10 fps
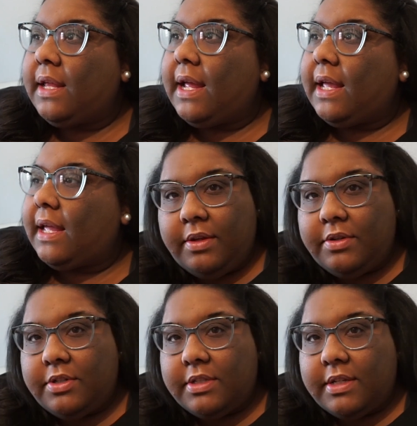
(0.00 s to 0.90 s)
Like, you're
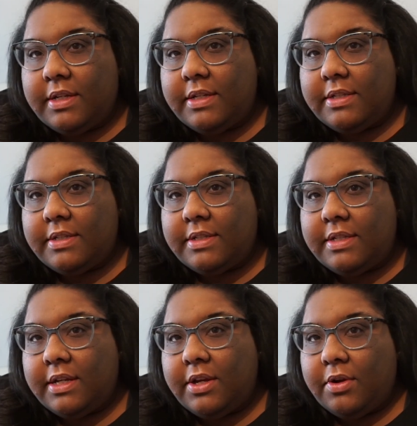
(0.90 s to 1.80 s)
just gonna
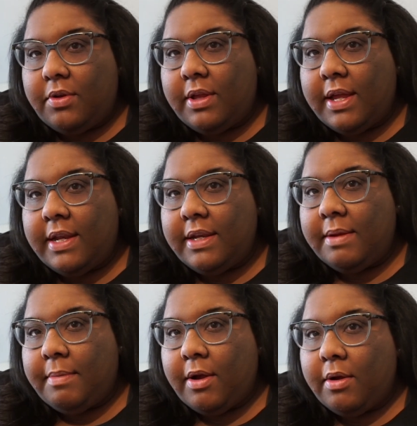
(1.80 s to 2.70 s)
stick your whole head
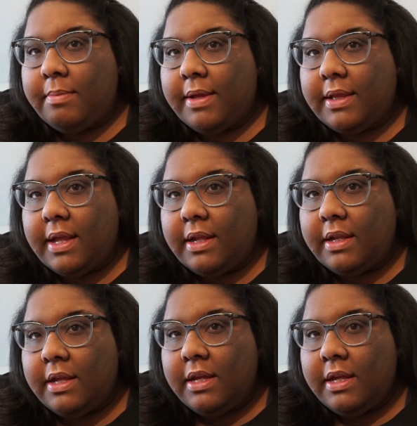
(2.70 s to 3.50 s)
in my arm like that?